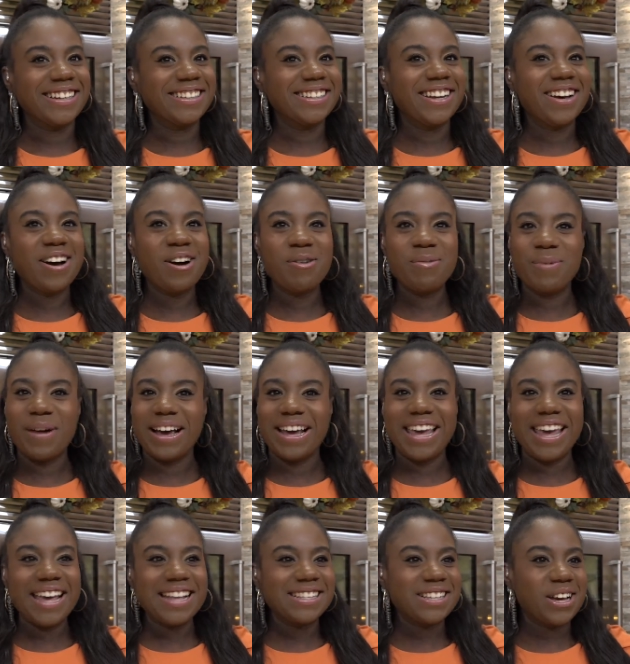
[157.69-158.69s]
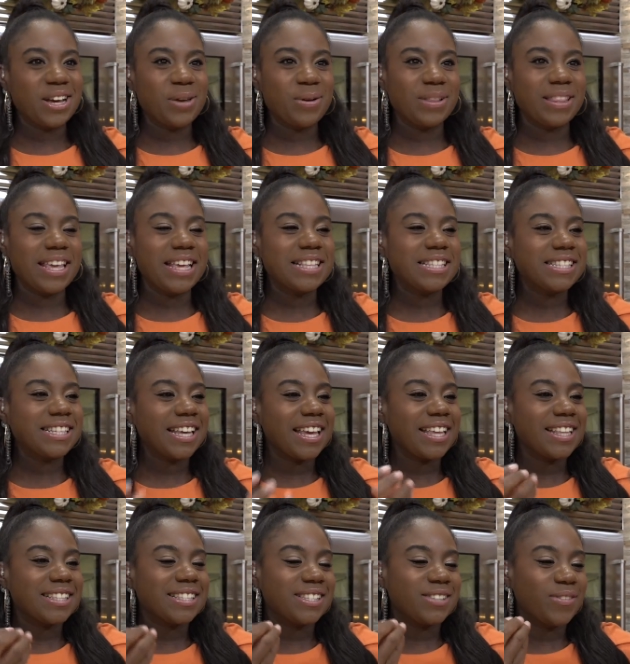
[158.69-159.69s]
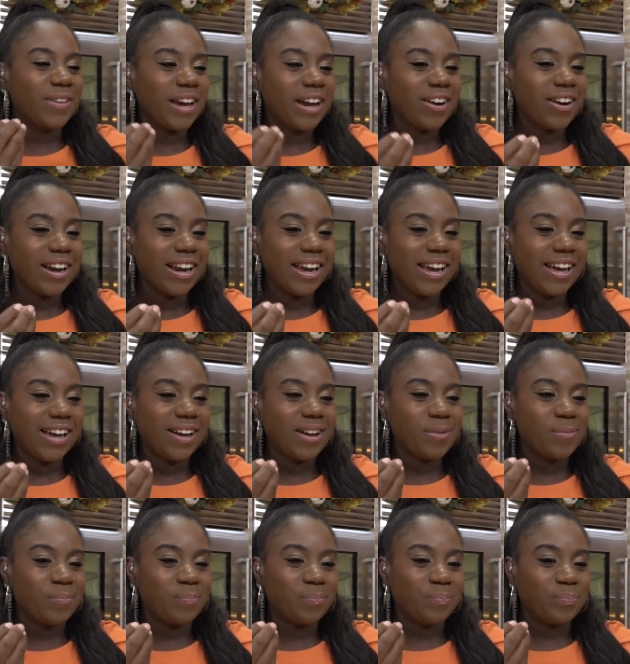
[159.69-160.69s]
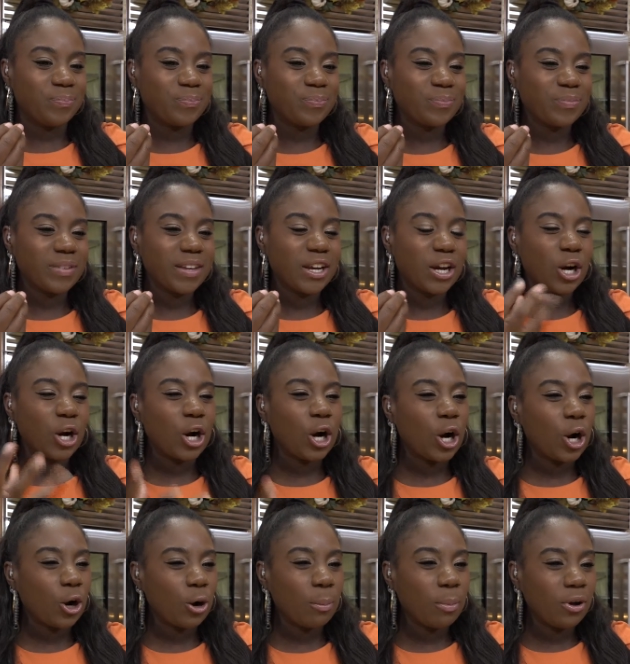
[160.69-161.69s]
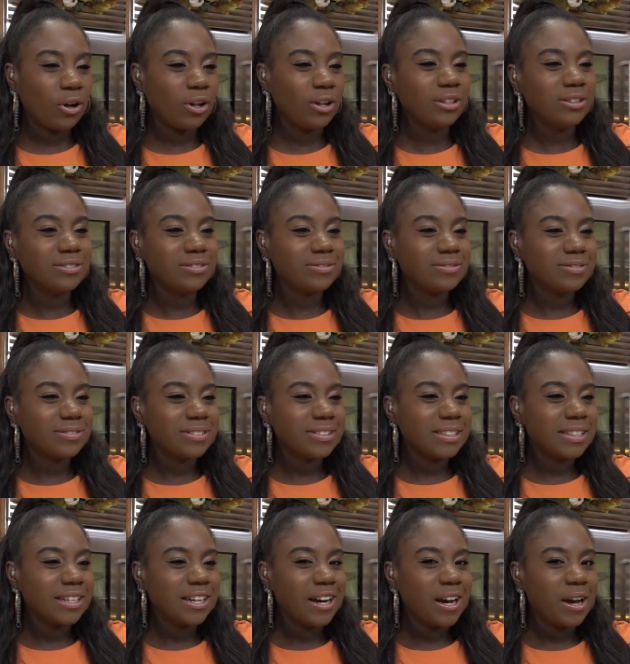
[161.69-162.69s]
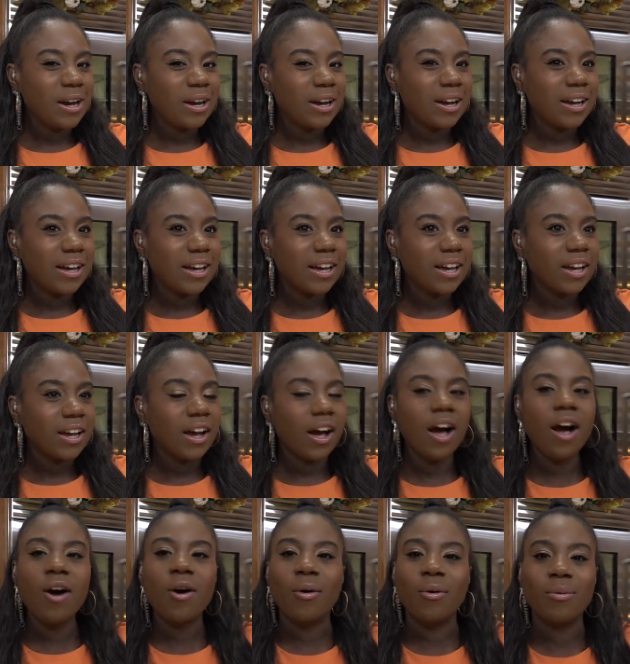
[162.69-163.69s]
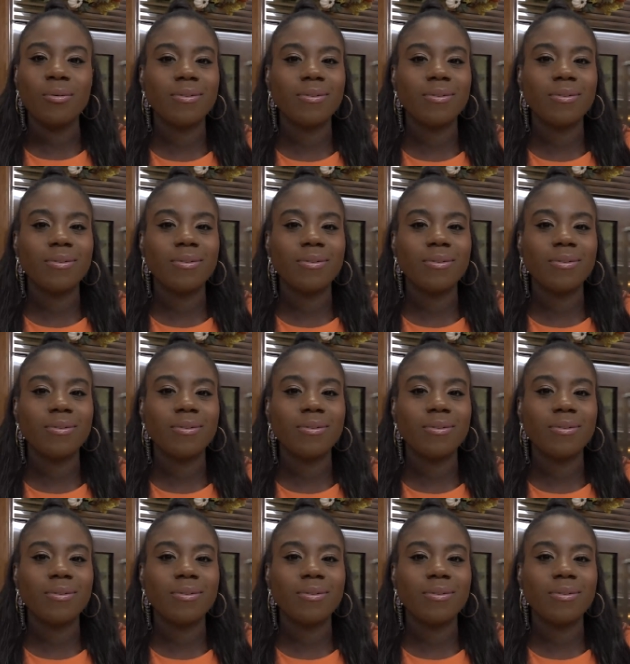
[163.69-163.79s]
Nope, I can't tell you. It's very herbal. It's grass. Oh.